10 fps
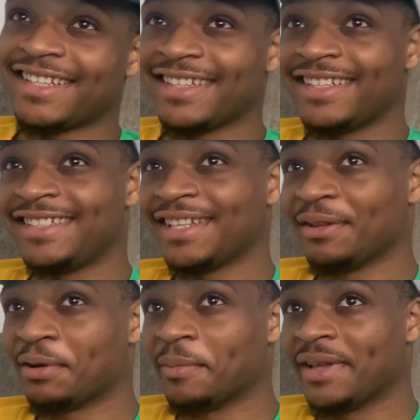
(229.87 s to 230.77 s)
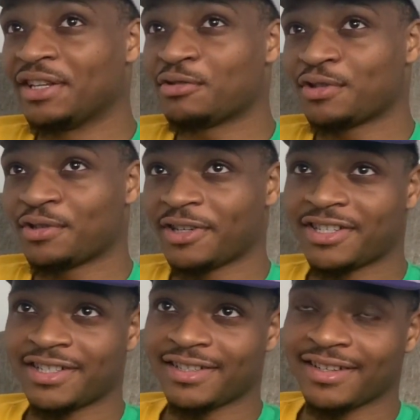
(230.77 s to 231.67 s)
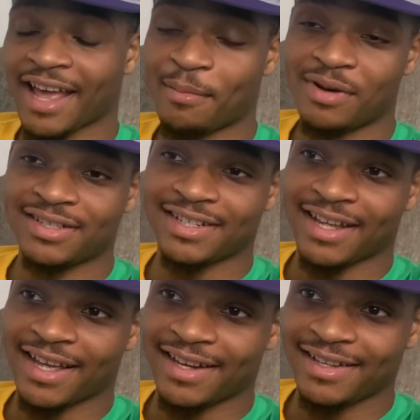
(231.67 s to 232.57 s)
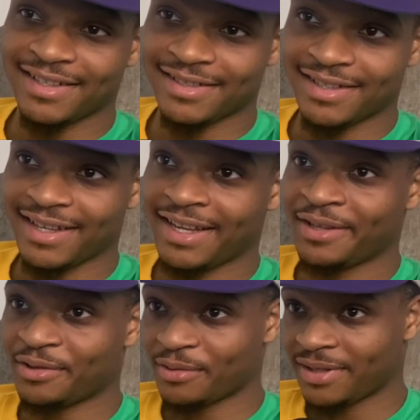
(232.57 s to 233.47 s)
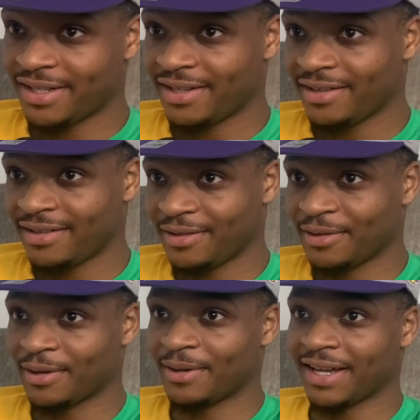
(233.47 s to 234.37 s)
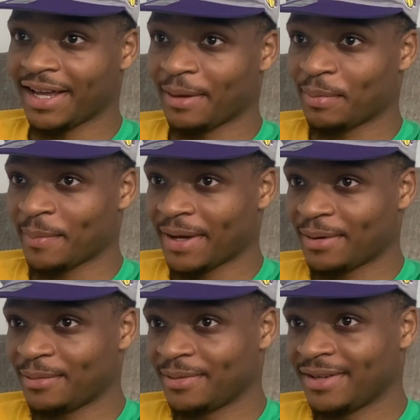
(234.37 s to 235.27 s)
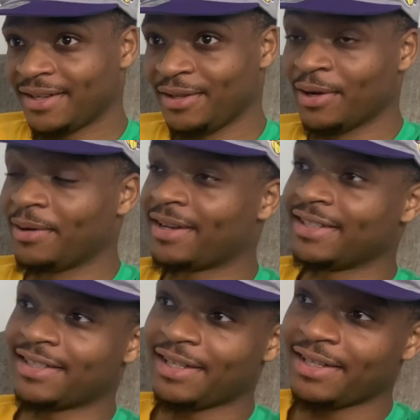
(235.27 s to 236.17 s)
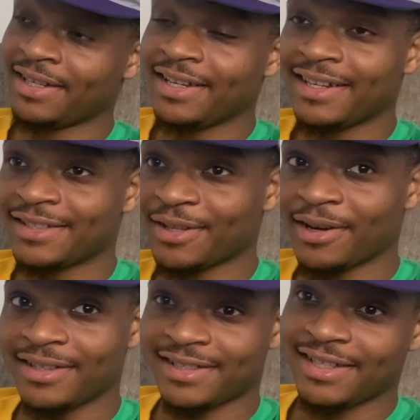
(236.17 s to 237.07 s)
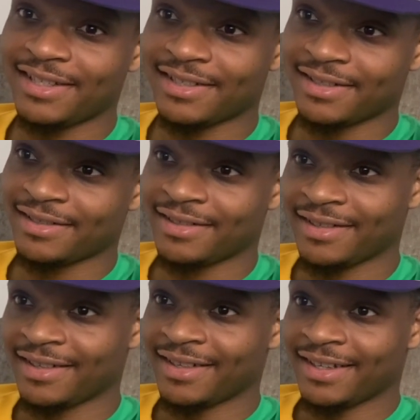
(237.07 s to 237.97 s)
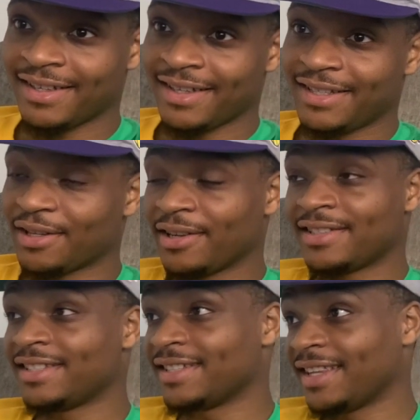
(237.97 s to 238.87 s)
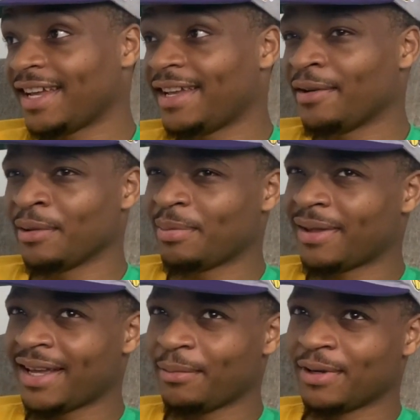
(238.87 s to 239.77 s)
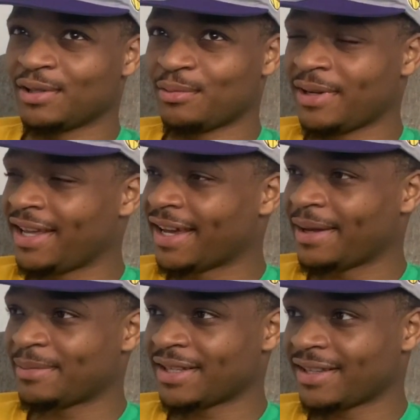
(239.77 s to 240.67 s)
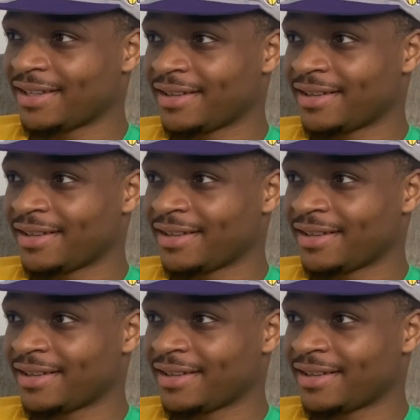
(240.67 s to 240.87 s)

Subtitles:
he's still on a minutes restriction. How much of that is the injury, you know, that kept him out? You know, because he didn't start the season. He started the season late. He only played 20 games, I think.